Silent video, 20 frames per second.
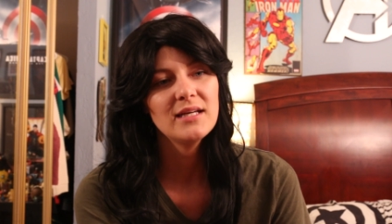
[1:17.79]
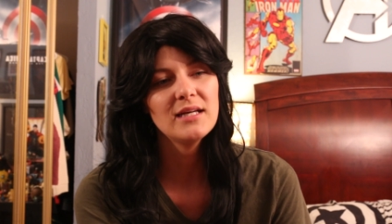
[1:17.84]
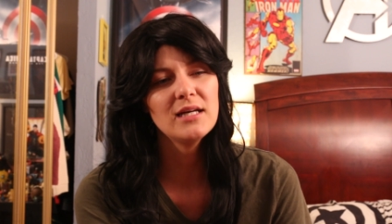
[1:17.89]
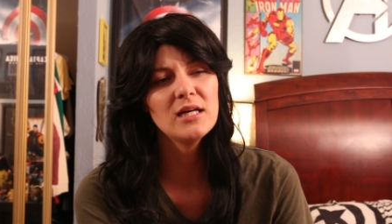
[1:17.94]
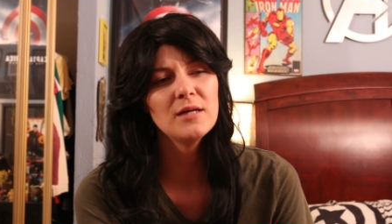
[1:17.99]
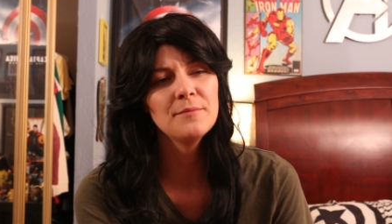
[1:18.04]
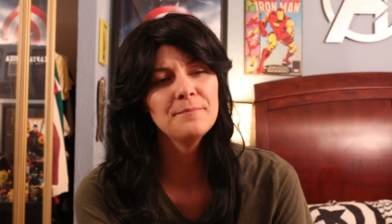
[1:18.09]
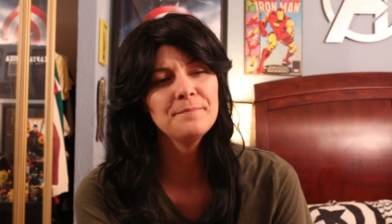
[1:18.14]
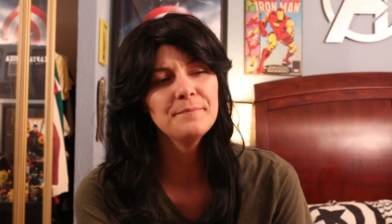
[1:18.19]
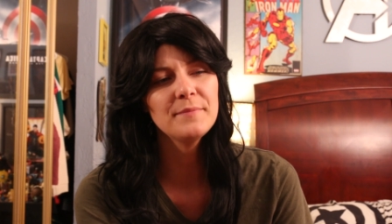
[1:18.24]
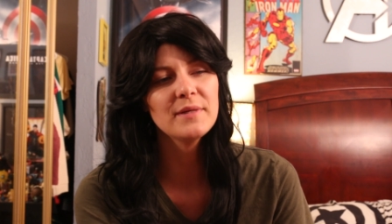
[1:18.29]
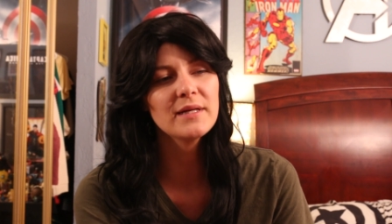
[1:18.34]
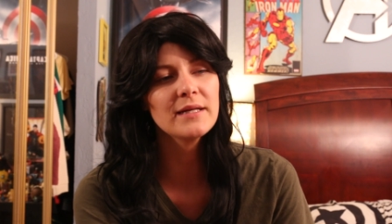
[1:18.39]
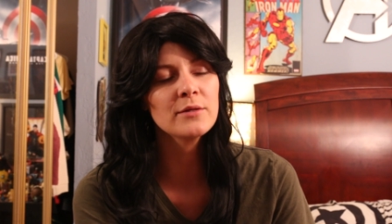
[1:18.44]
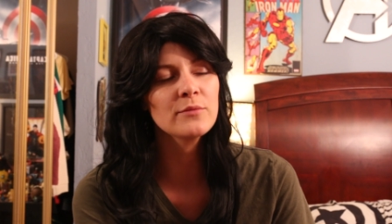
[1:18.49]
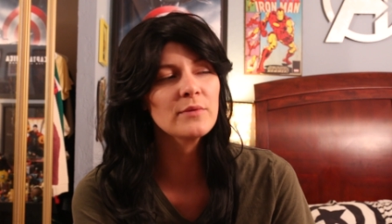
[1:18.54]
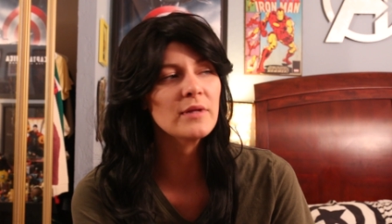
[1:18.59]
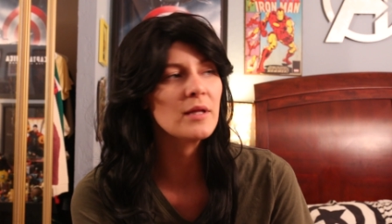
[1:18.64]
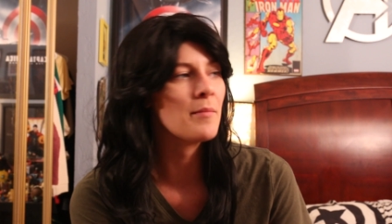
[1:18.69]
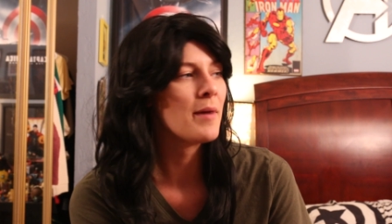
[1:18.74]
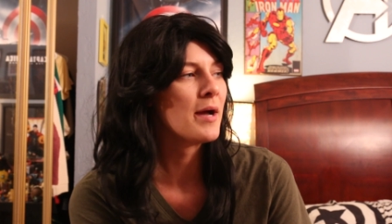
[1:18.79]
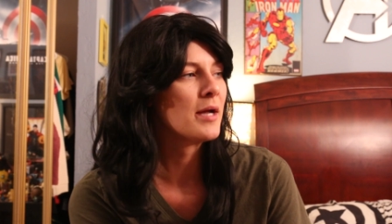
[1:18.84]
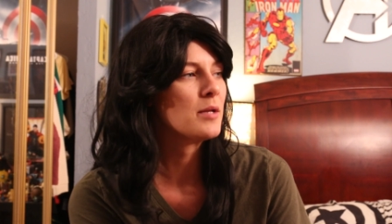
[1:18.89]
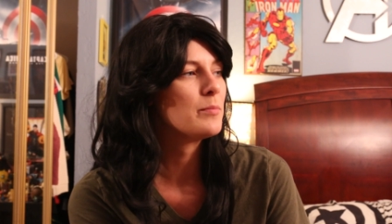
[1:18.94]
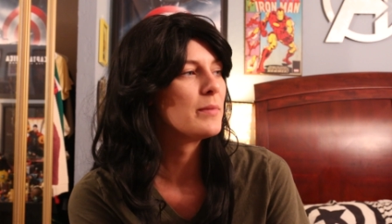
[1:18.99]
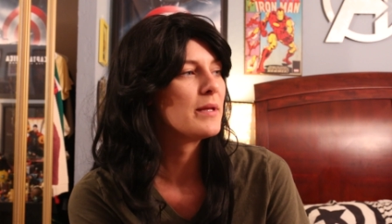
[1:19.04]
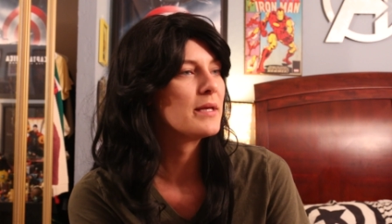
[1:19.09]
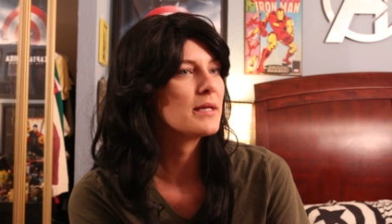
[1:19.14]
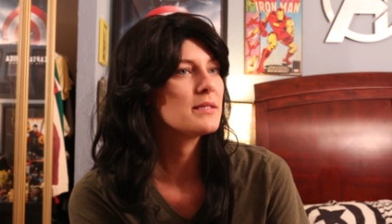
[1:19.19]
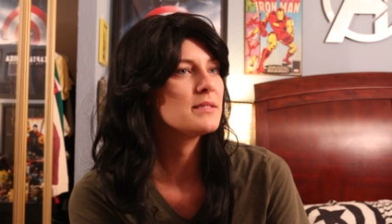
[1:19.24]
Um, but I don't really
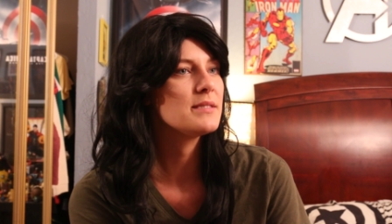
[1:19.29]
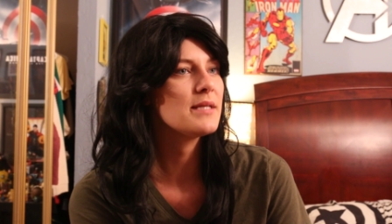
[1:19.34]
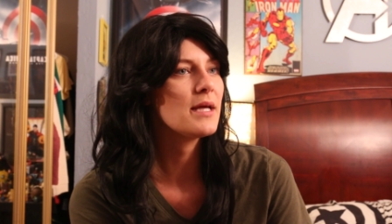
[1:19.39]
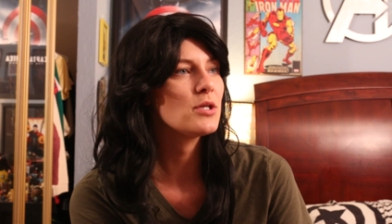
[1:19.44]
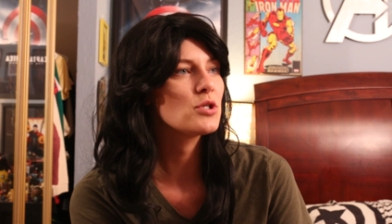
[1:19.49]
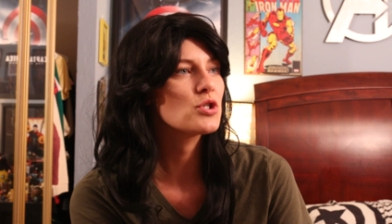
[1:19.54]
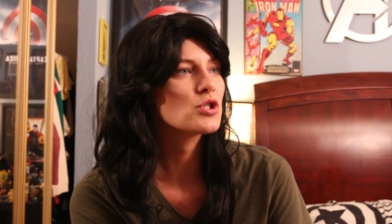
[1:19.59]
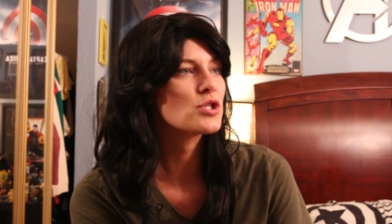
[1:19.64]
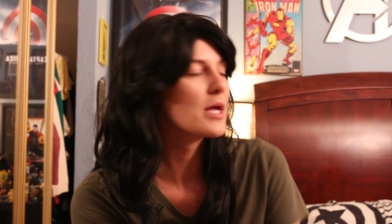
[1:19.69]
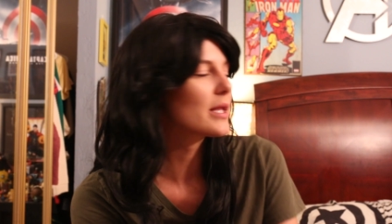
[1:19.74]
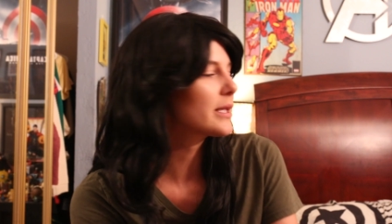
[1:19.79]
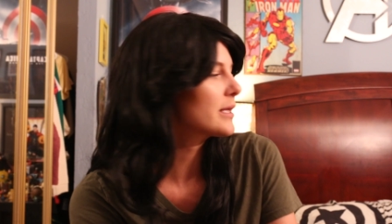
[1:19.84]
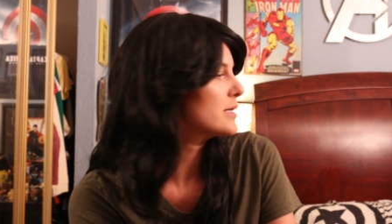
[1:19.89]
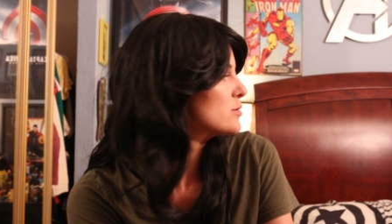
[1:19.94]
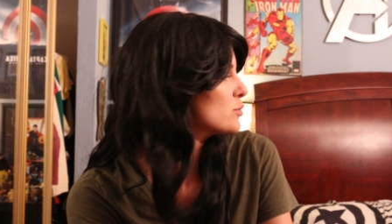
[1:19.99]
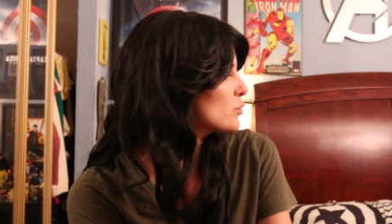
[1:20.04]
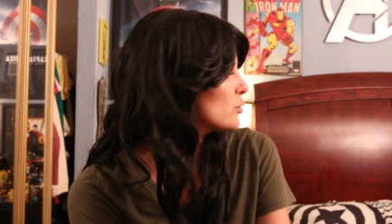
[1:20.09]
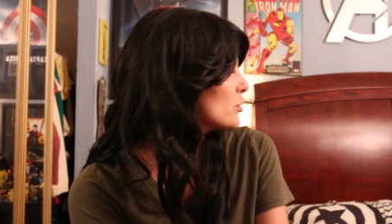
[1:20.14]
mind being in dead Shelley's